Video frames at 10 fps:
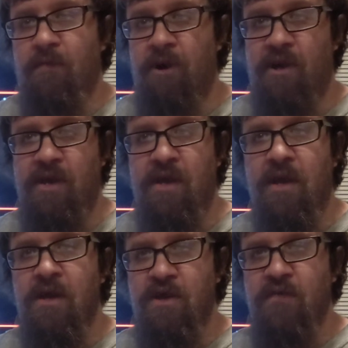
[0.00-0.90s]
of money
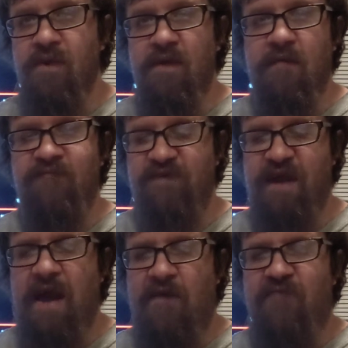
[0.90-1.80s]
doing
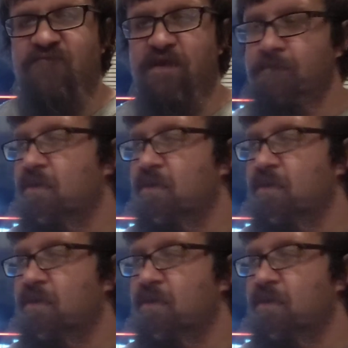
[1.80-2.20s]
photography and